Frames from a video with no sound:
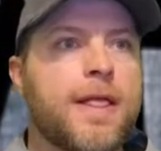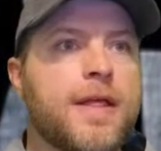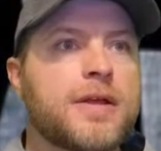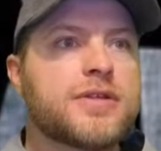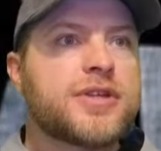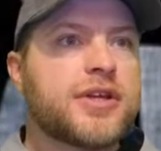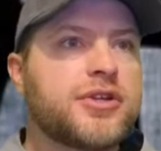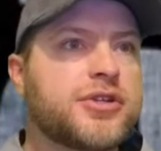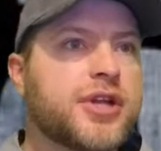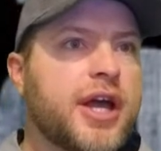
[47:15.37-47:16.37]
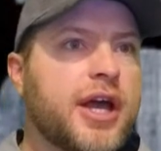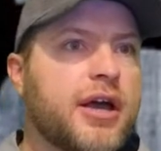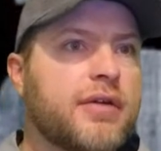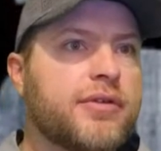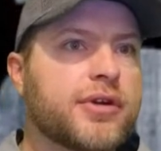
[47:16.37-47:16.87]
said you should
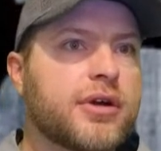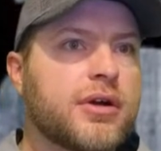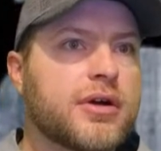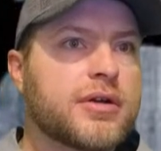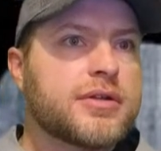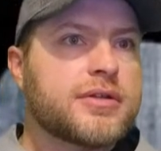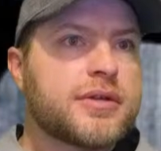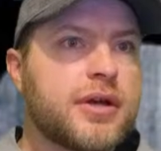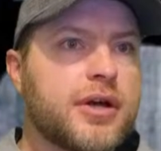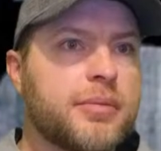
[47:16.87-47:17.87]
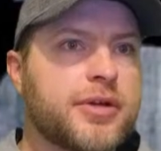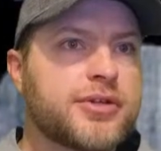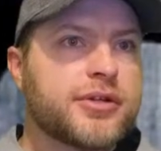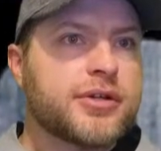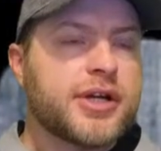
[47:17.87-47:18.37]
have your cards up as
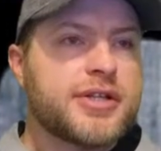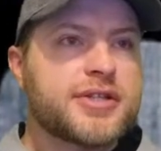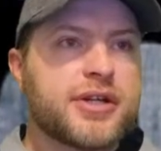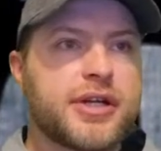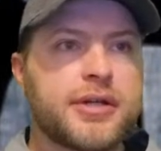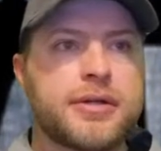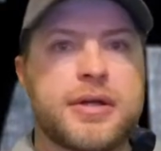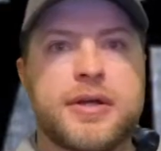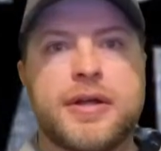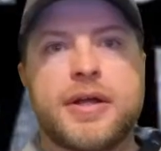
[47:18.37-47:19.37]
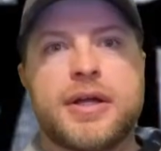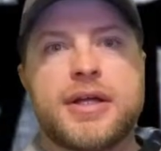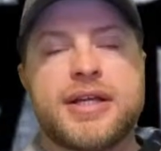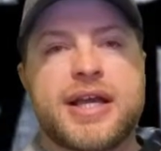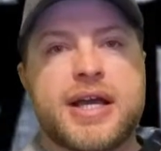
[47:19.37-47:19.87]
your green screen.
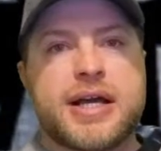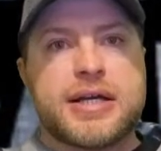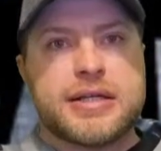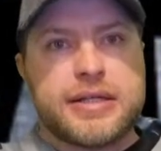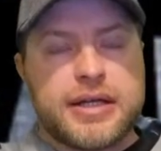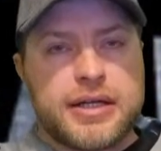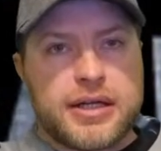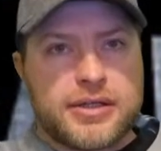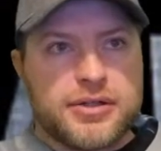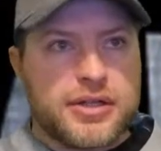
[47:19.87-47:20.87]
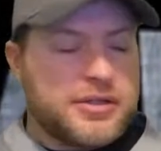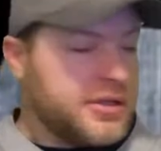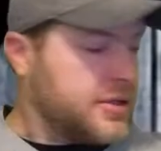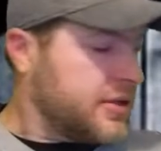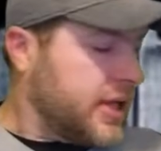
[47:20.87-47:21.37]
Yeah,
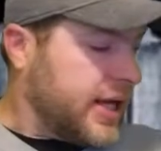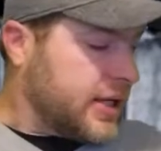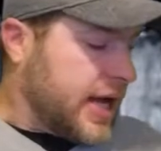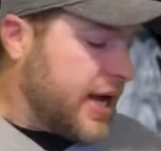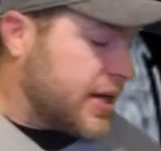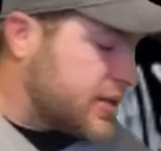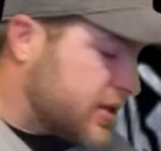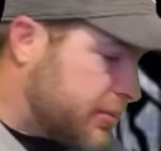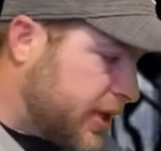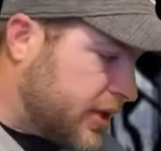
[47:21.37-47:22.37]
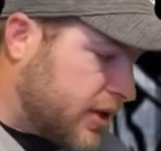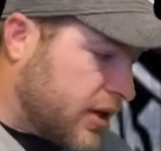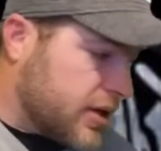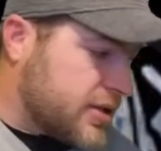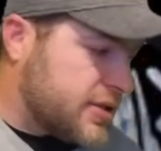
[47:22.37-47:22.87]
dude, like I got so many
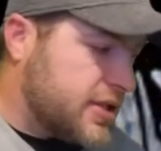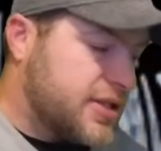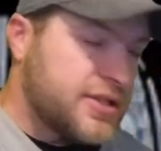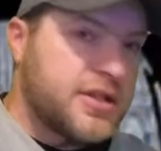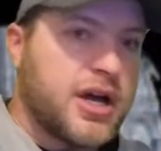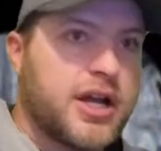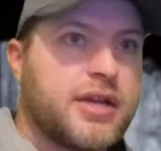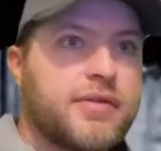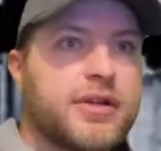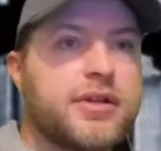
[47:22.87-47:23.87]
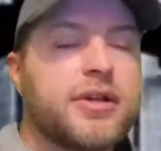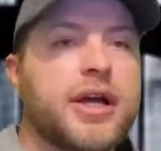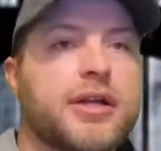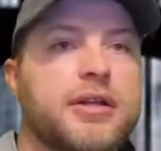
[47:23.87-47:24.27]
cards. This is not even, dude.